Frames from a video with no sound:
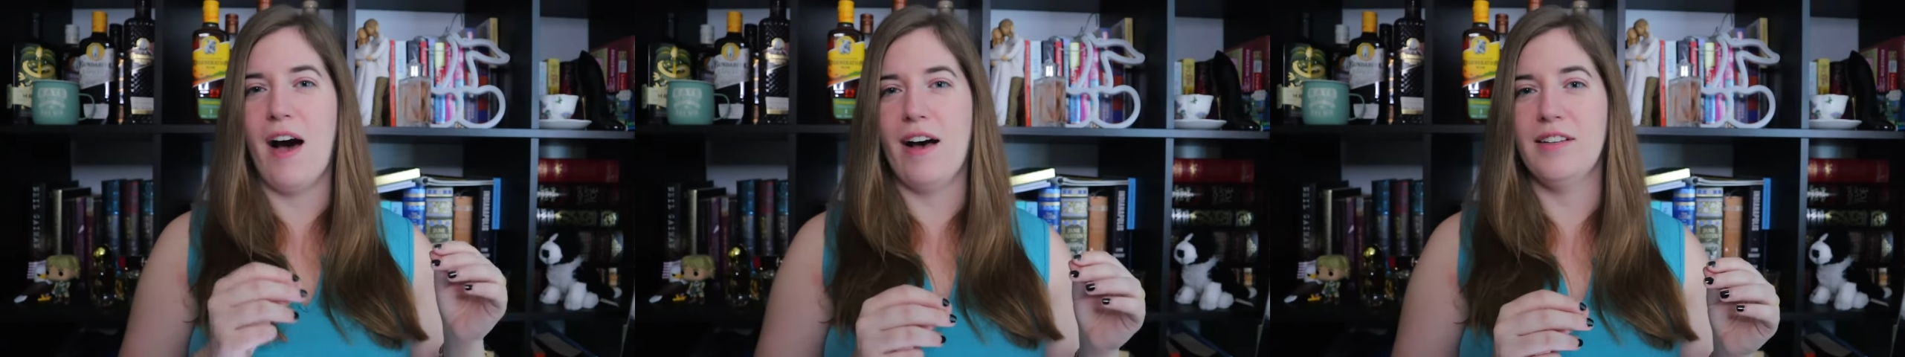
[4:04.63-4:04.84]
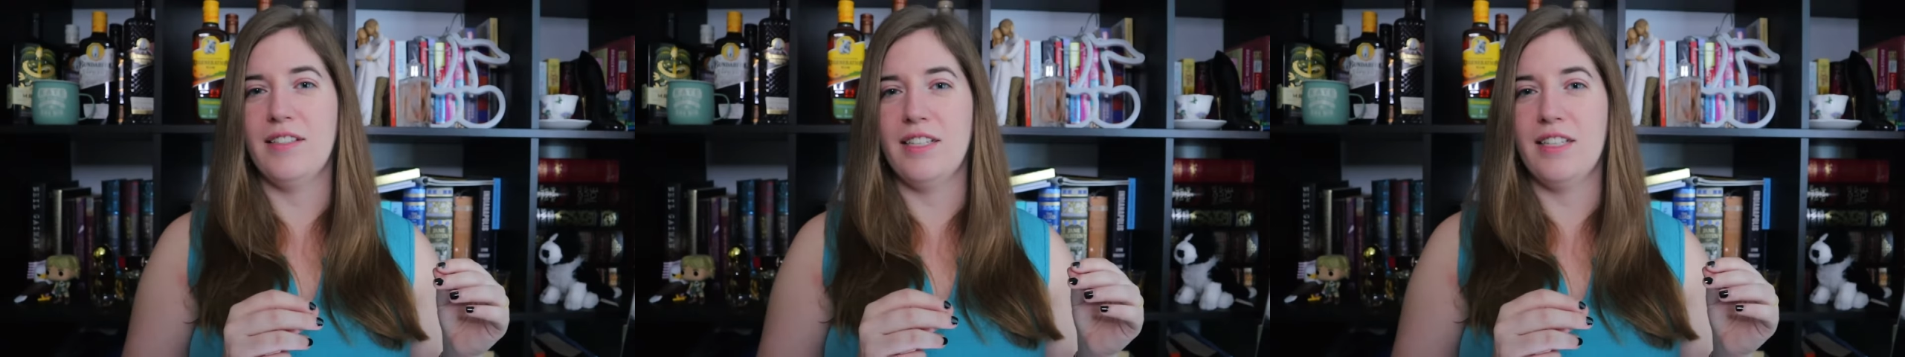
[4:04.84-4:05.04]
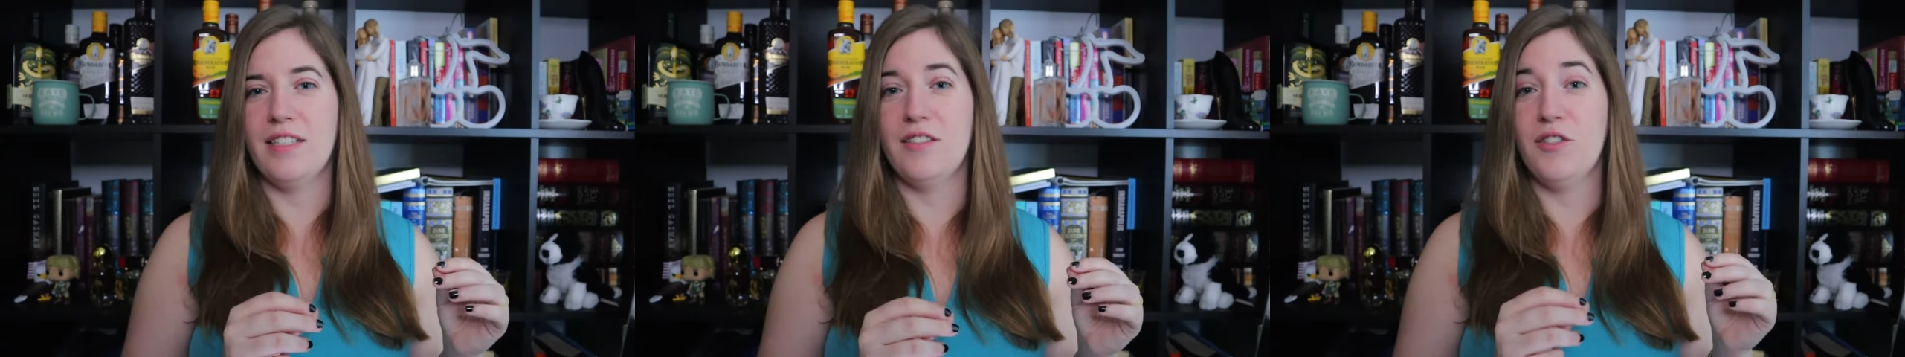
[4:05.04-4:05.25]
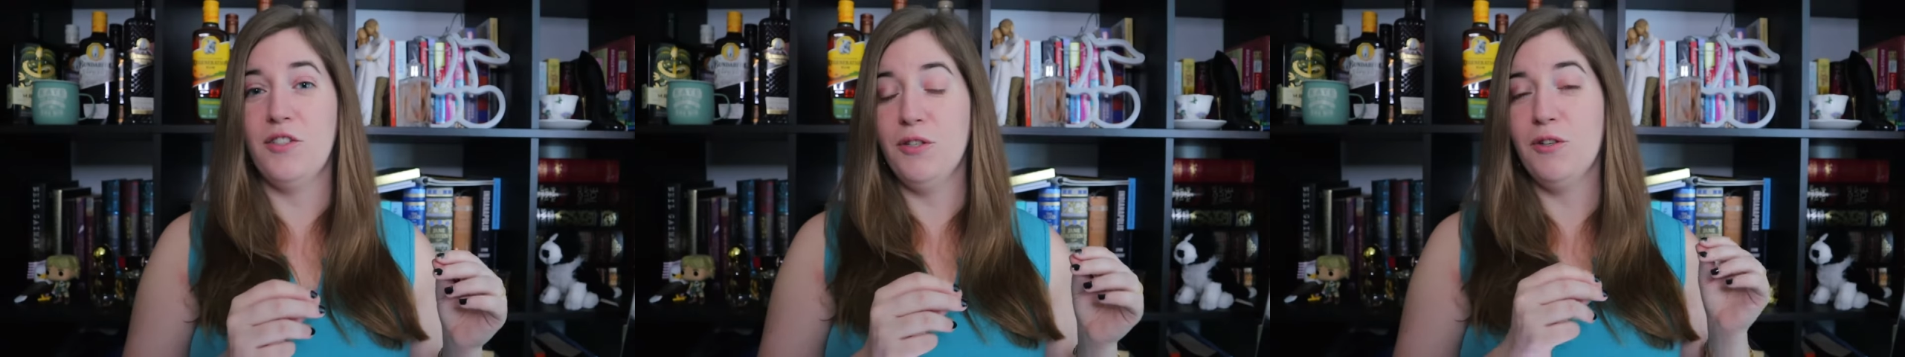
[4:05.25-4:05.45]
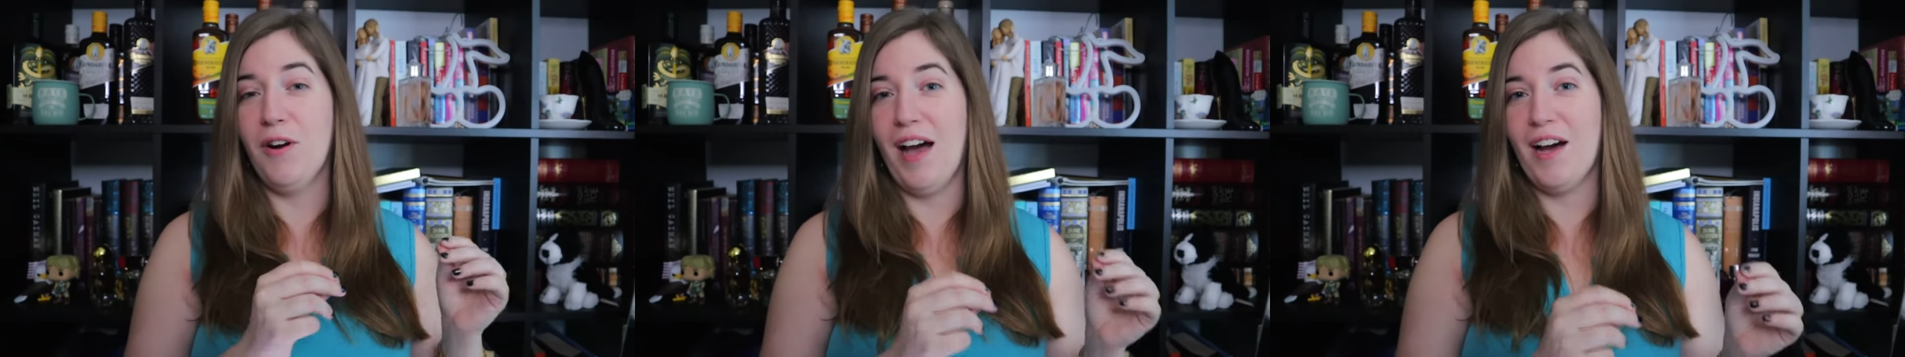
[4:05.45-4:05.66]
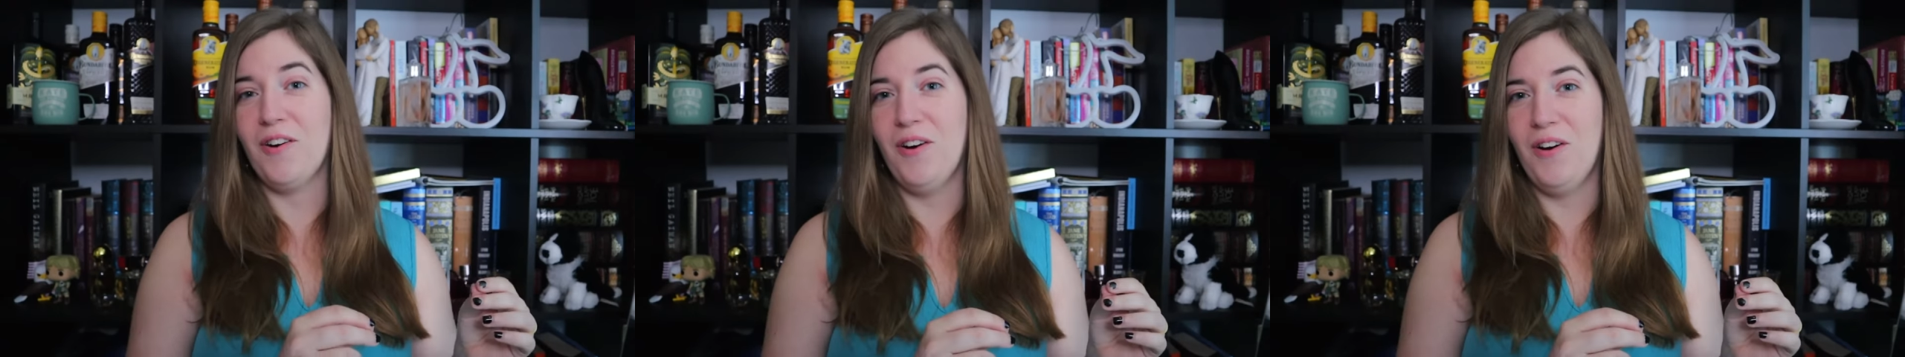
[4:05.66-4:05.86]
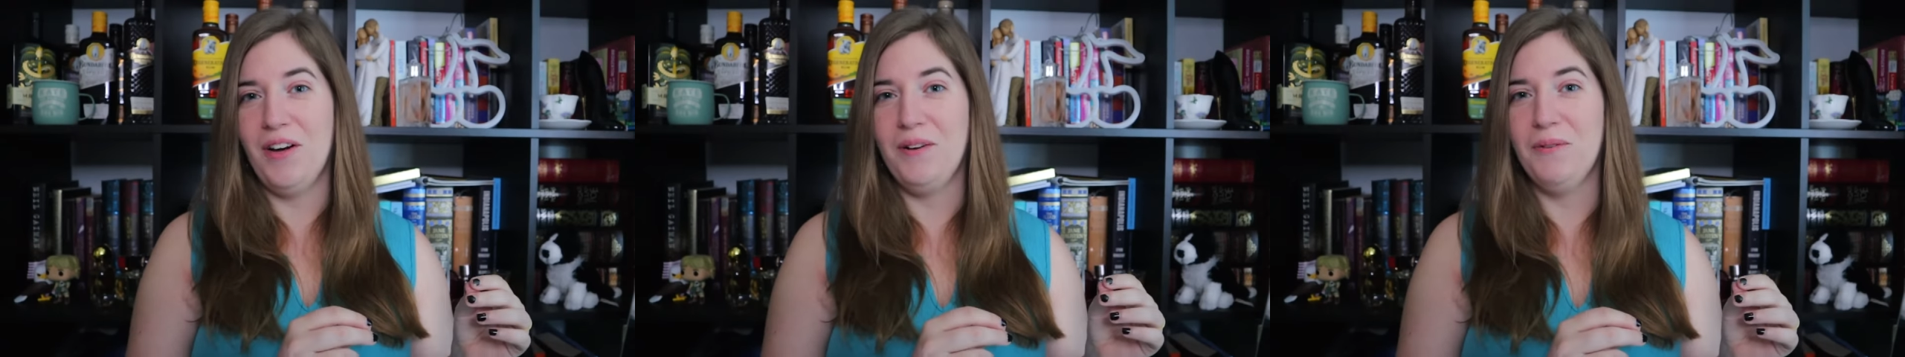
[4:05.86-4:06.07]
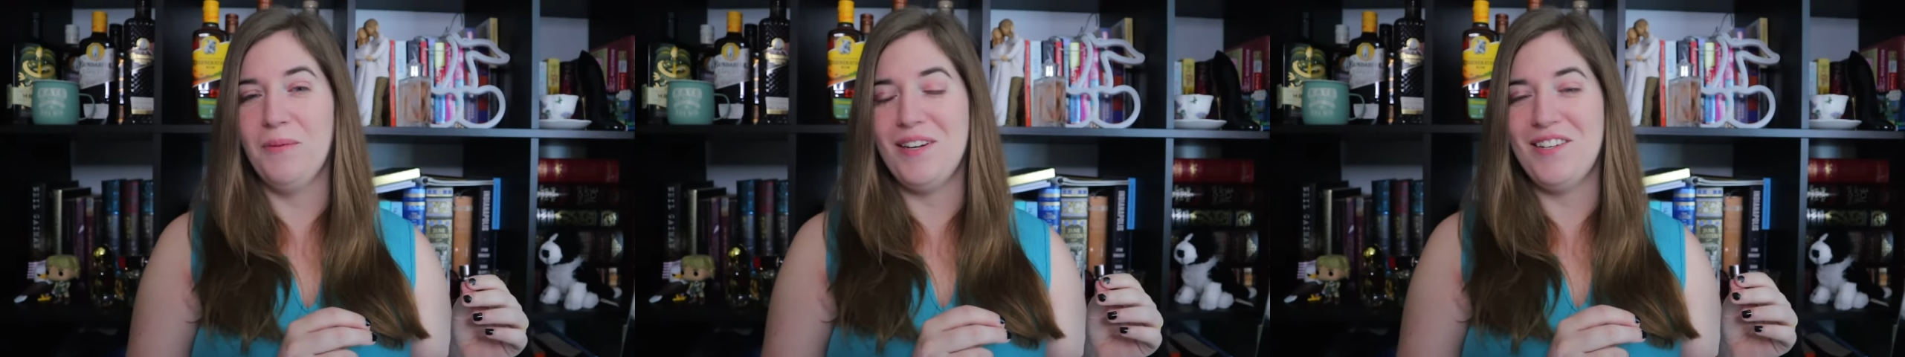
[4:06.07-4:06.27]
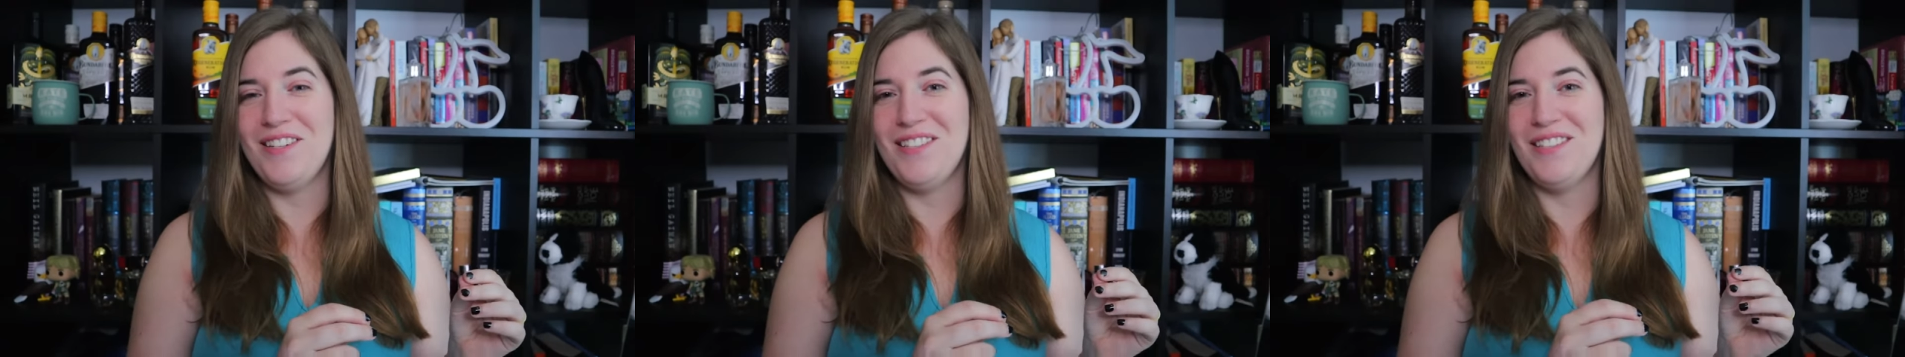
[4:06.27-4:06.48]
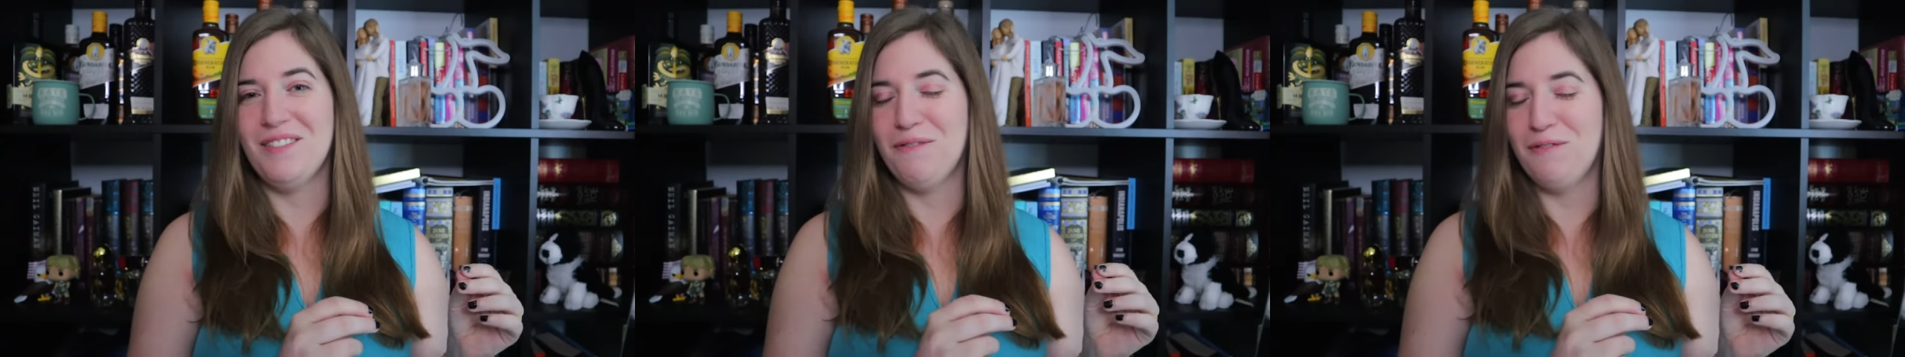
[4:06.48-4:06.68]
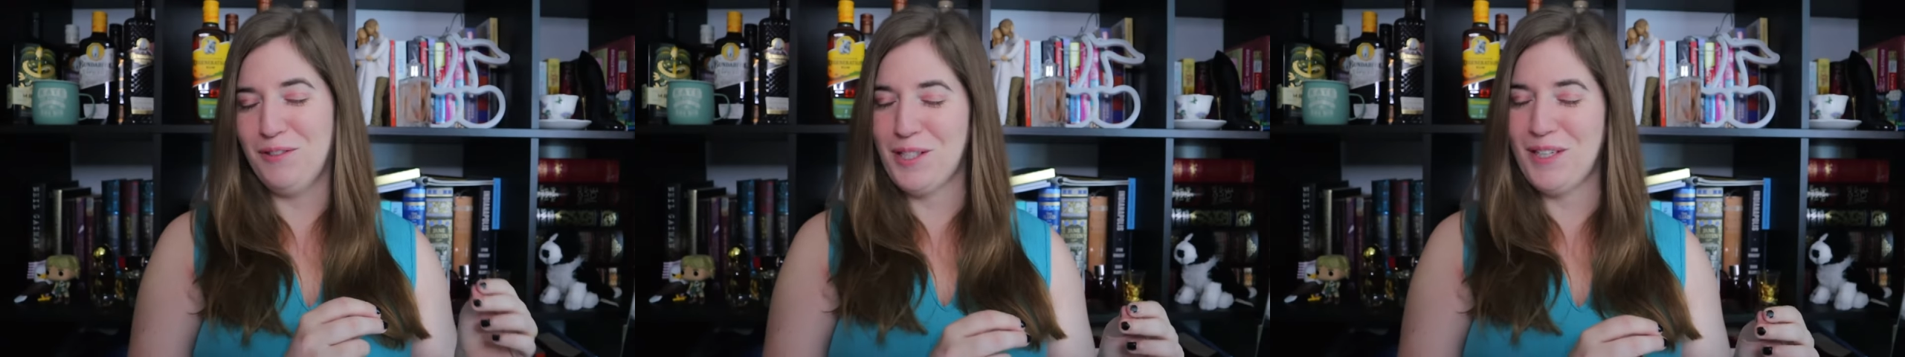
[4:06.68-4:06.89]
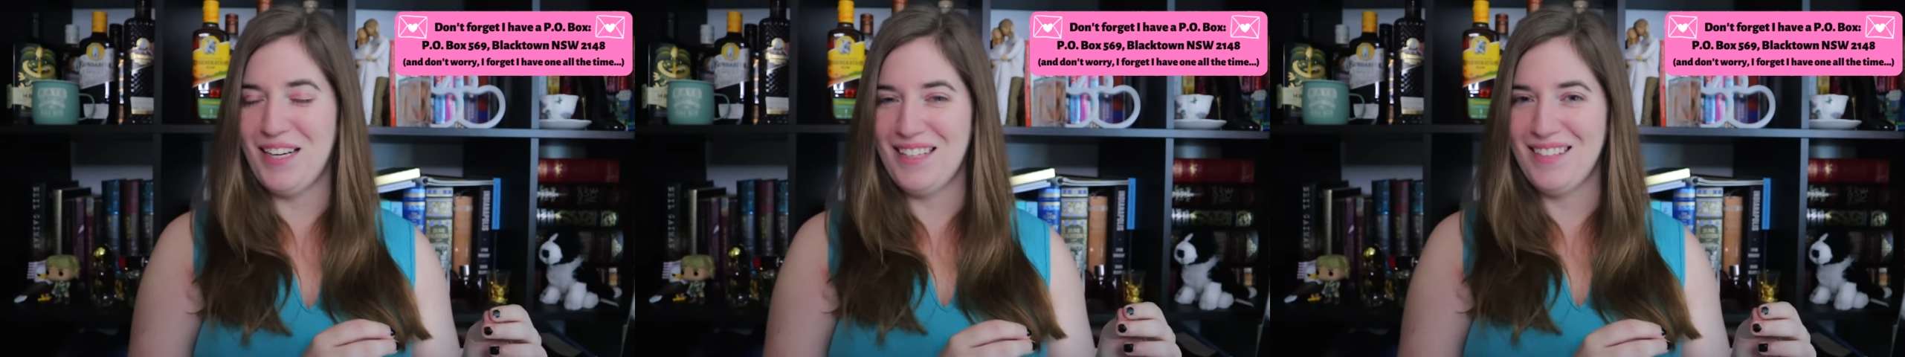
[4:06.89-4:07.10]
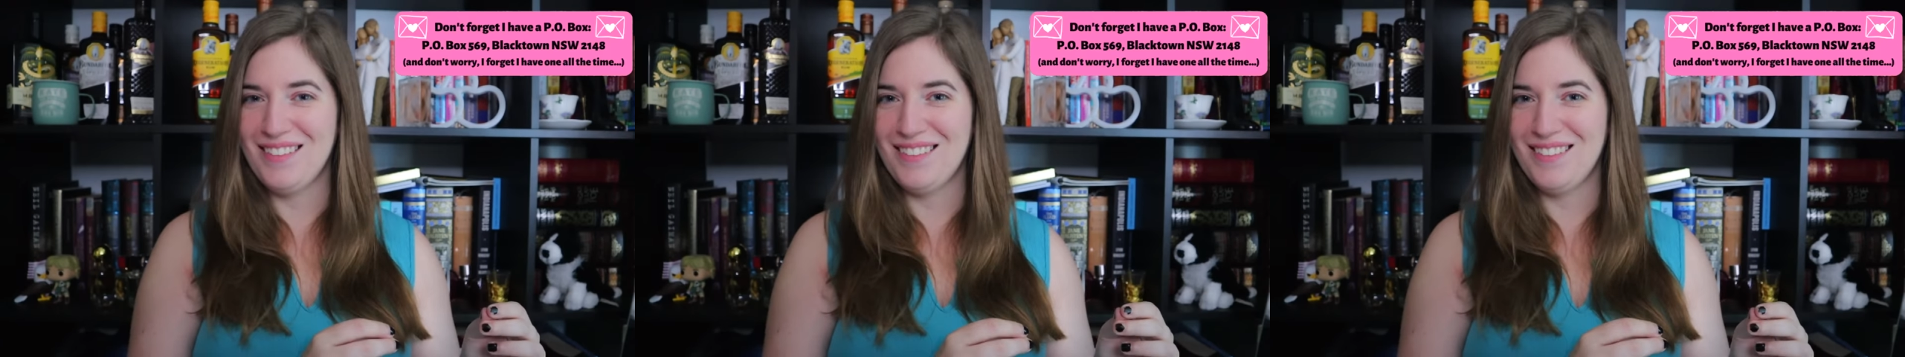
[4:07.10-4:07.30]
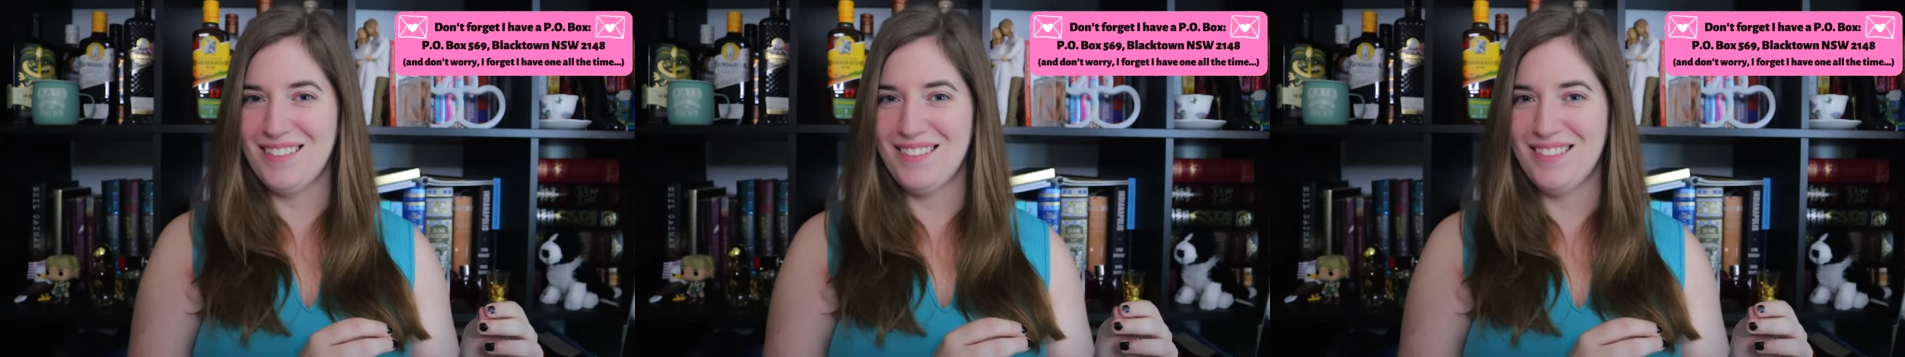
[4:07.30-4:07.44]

Aussies do crack on, which is flirting.